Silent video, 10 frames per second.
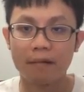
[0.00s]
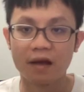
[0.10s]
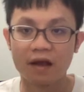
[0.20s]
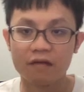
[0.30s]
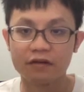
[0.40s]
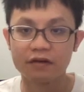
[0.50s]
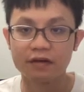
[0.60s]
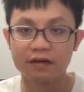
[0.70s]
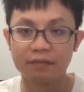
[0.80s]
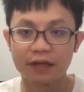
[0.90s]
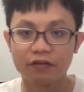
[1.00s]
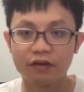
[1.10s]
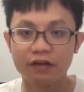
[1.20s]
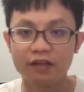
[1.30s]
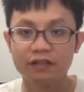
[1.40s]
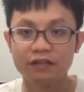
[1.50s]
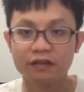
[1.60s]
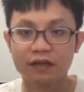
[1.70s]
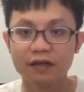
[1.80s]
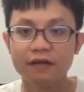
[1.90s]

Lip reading: Cover the petri dish. Okay.